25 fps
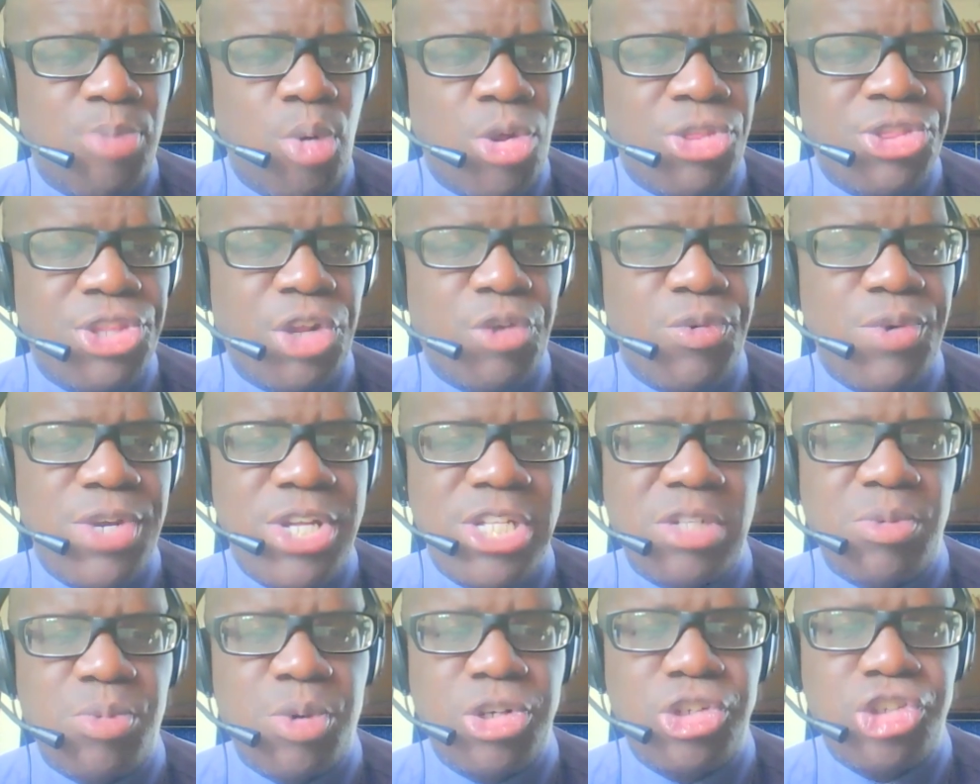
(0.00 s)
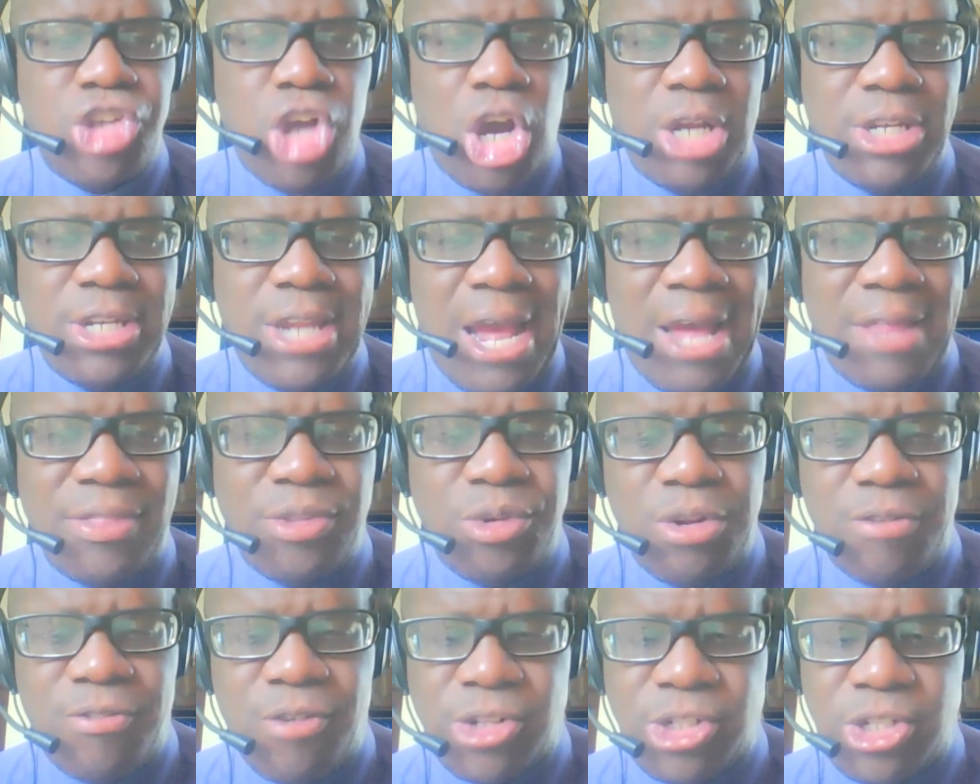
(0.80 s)
Both degrees were done at
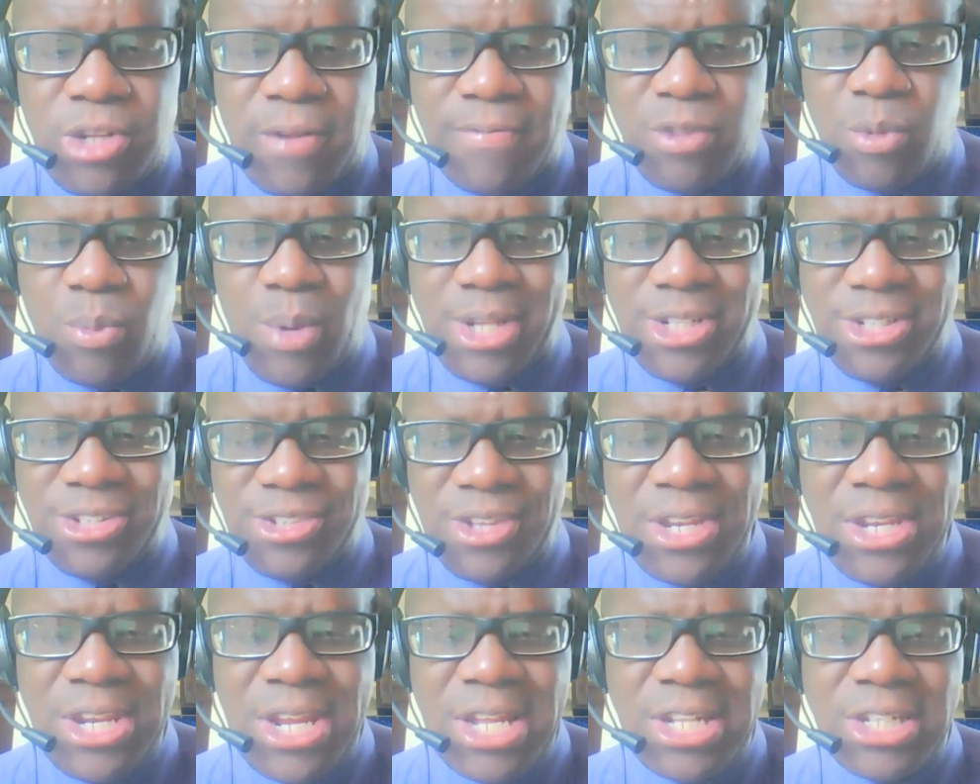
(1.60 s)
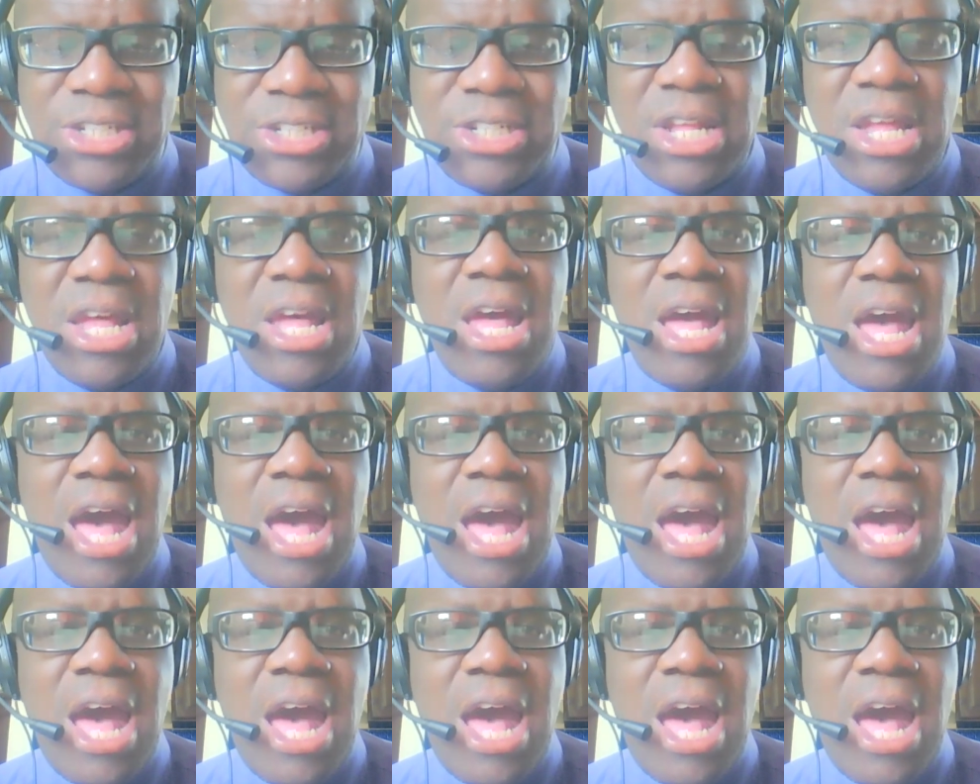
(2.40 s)
the University of the West Indies.